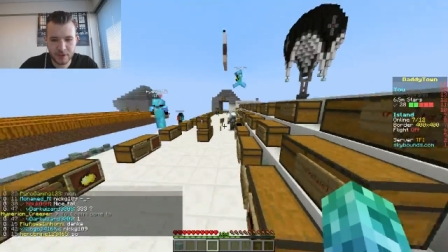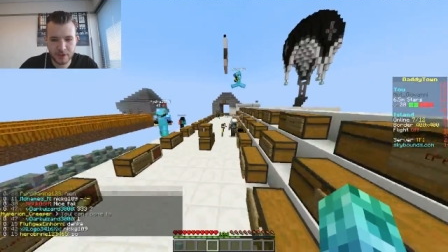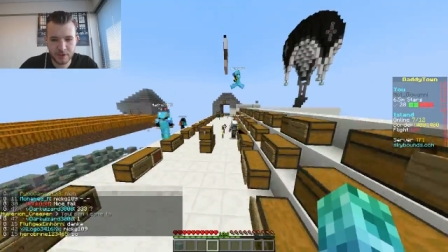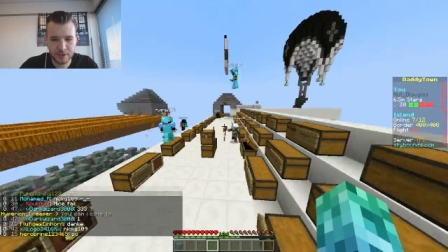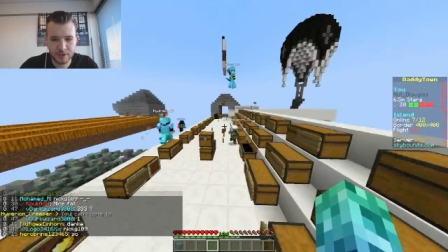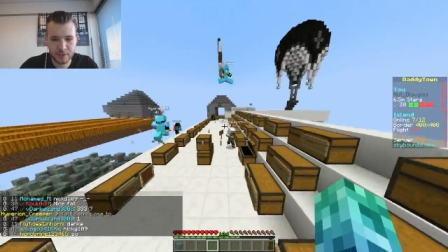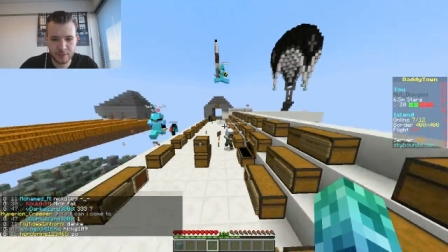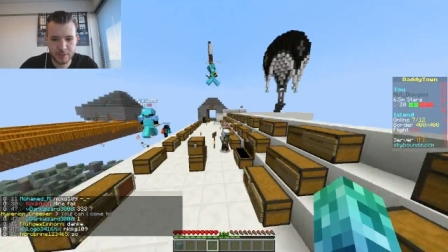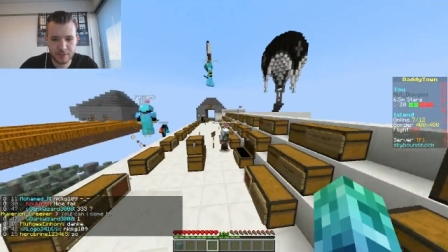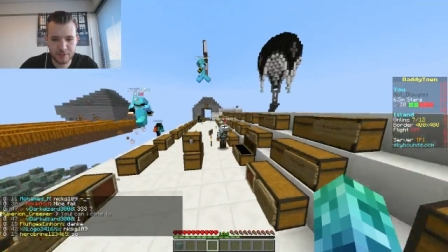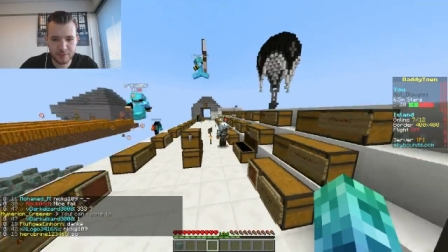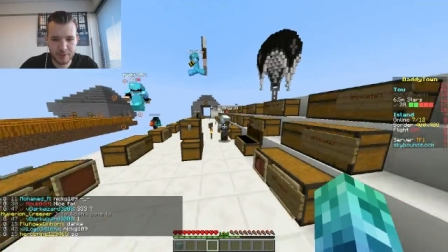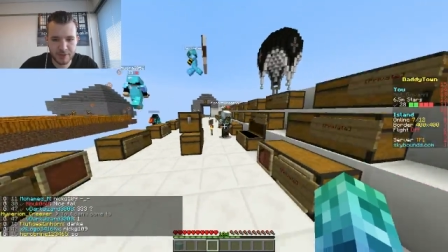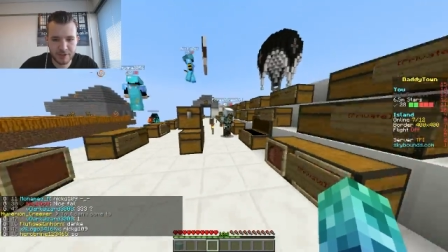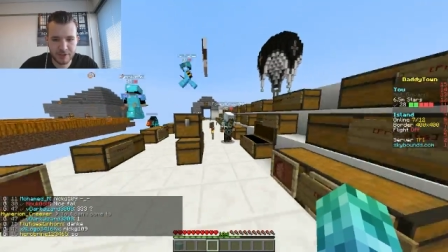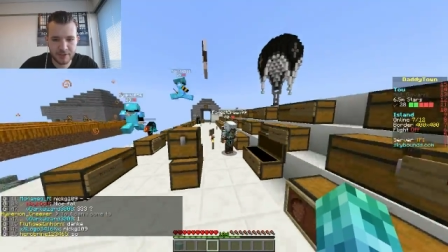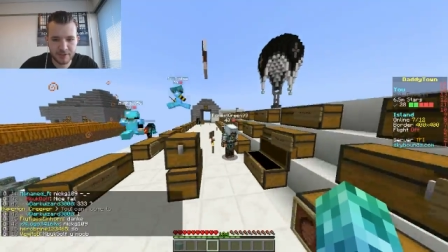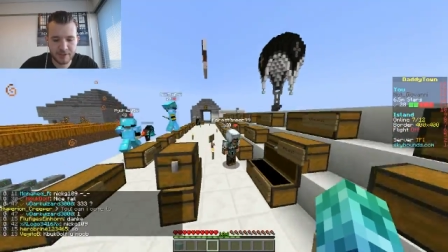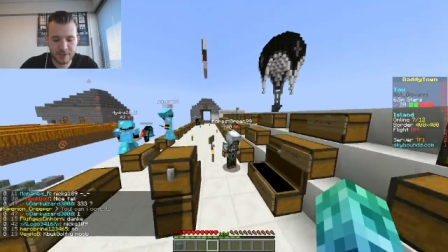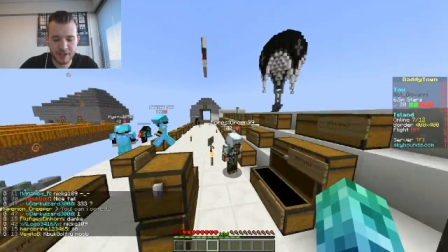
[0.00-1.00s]
I got them, never
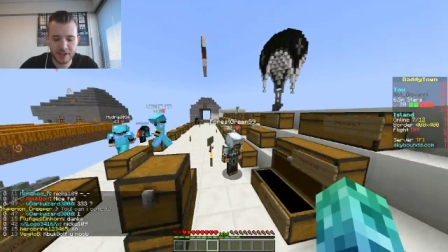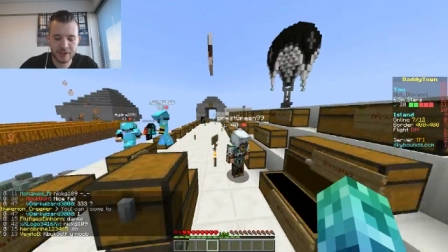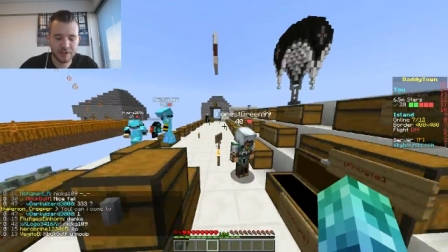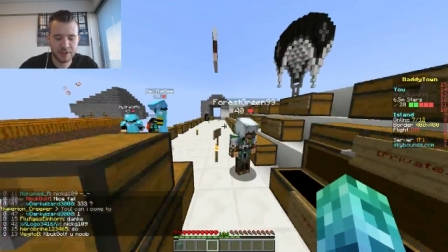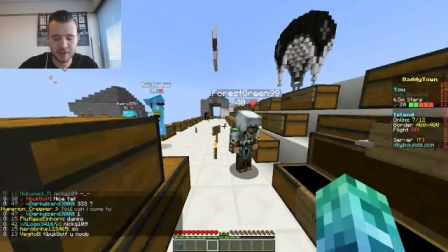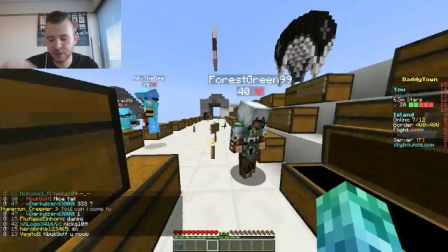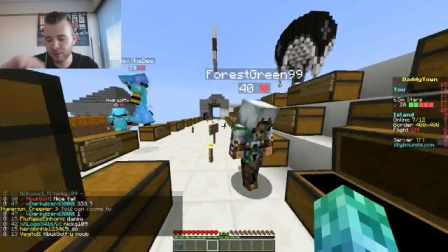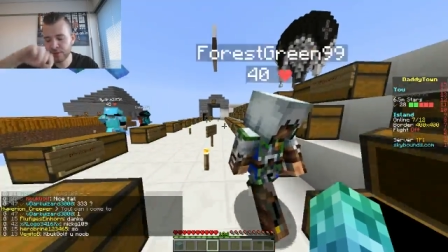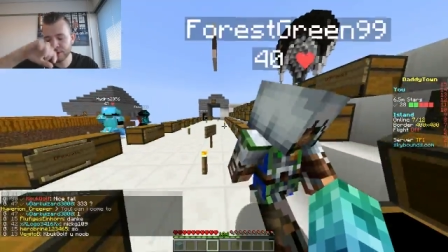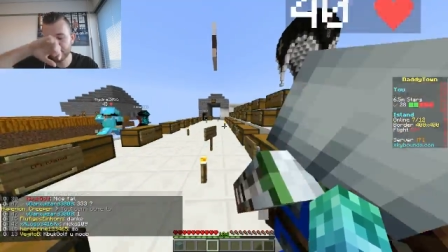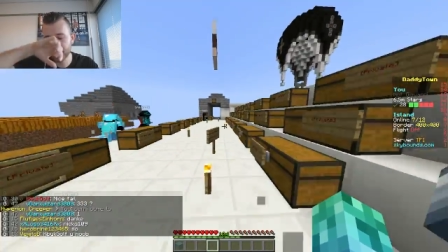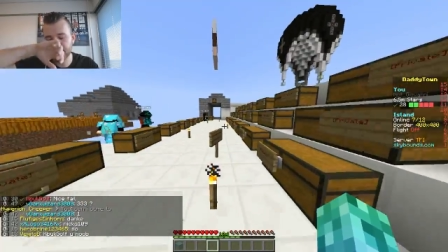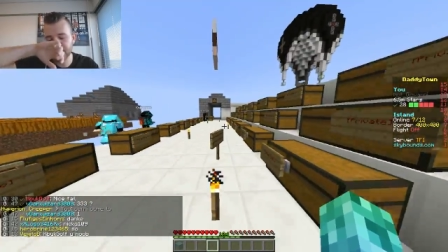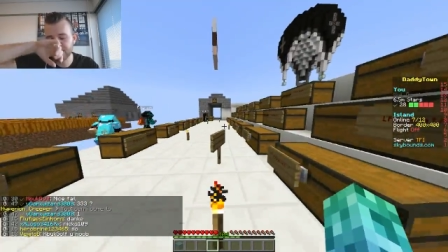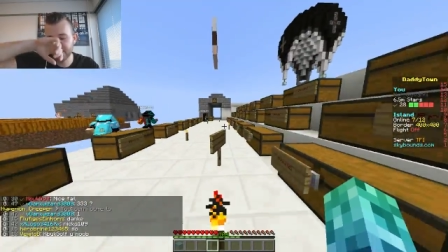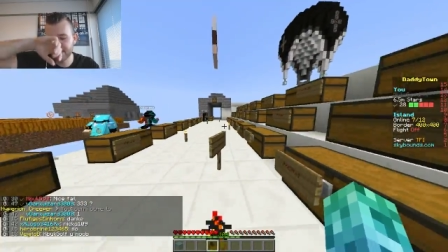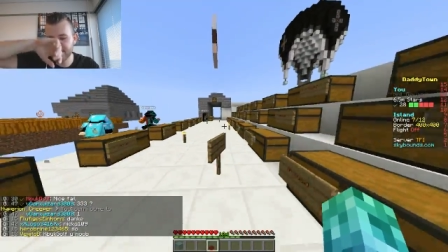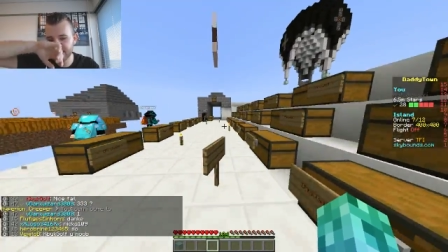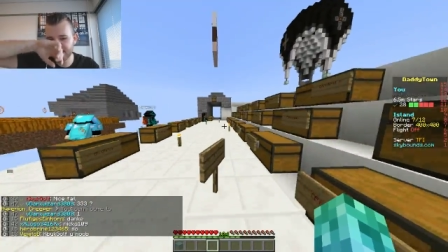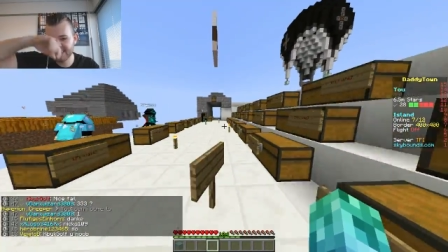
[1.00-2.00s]
mind. I already,
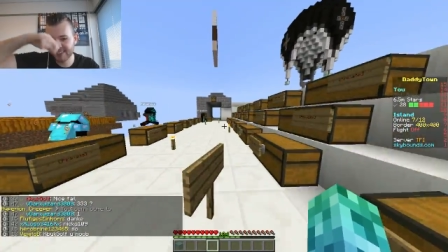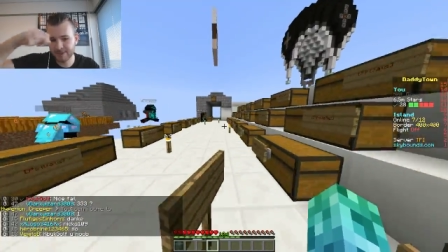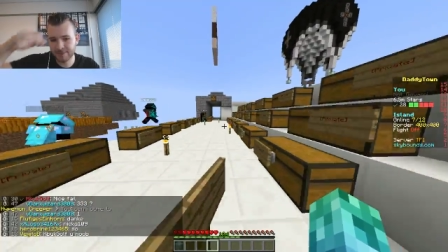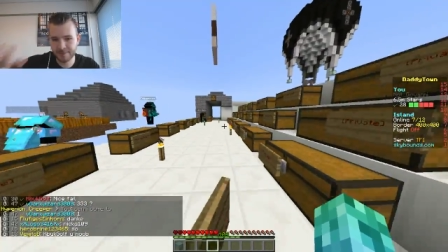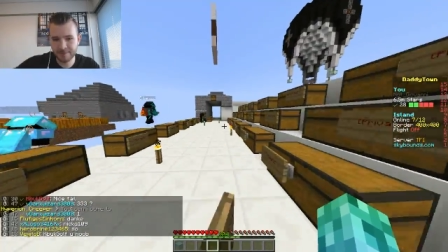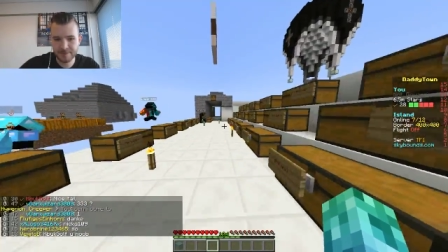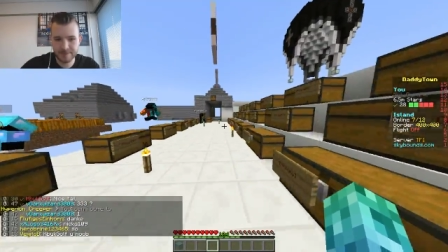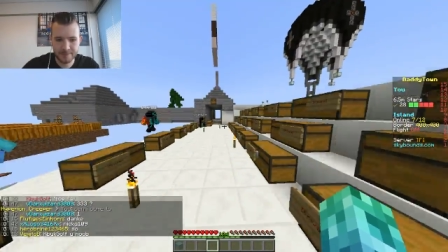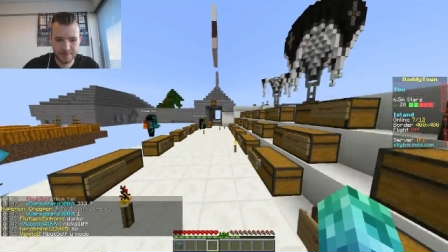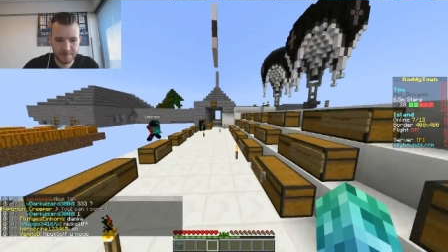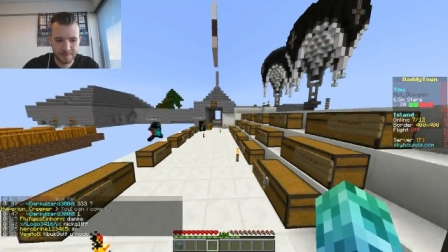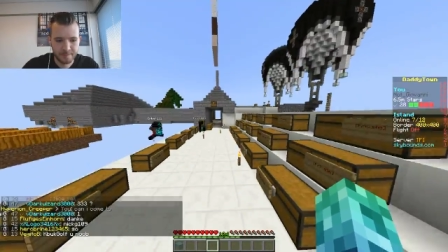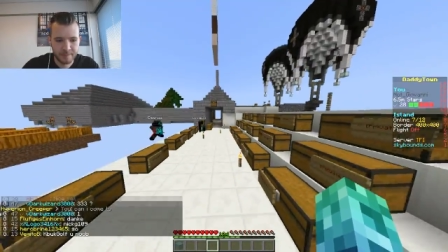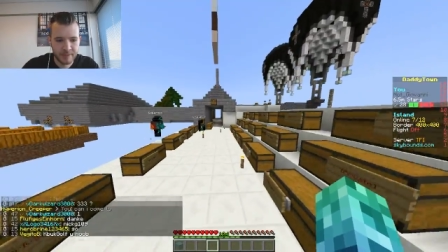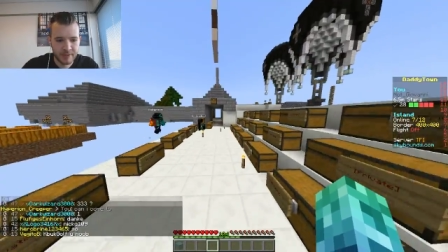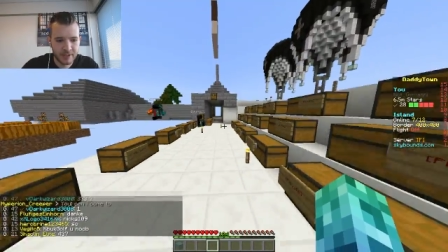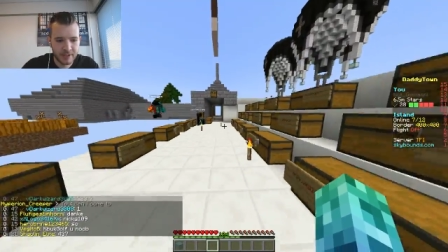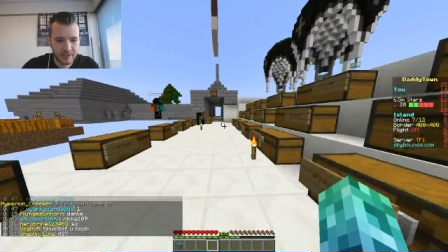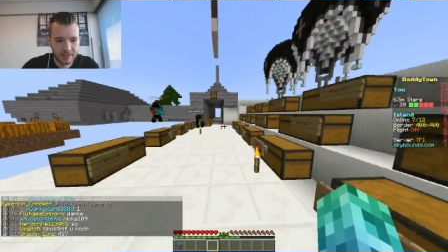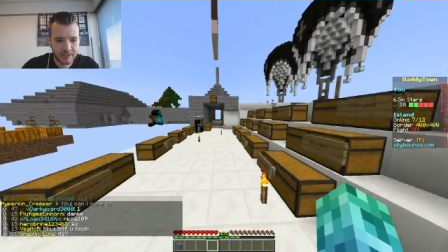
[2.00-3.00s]
already got
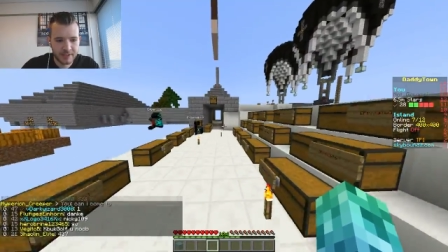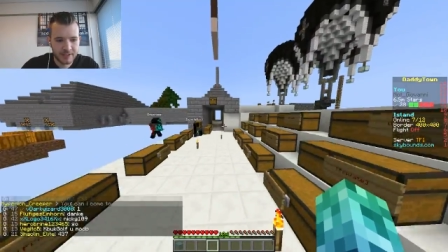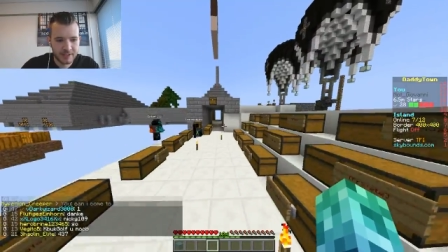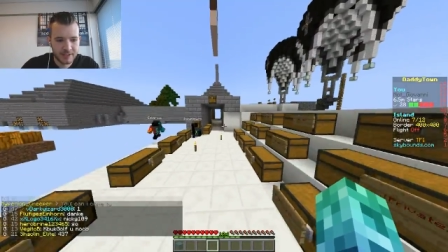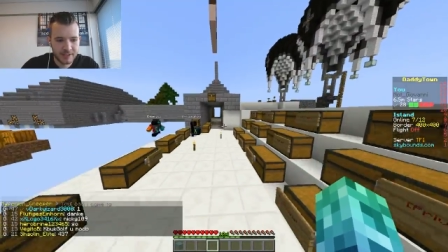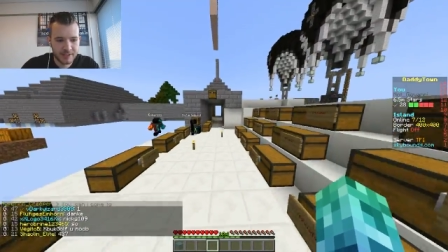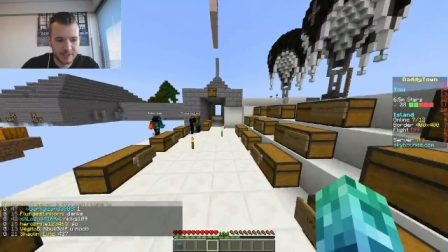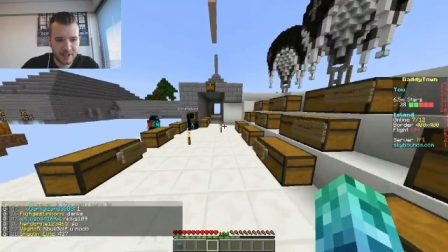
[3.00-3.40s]
them.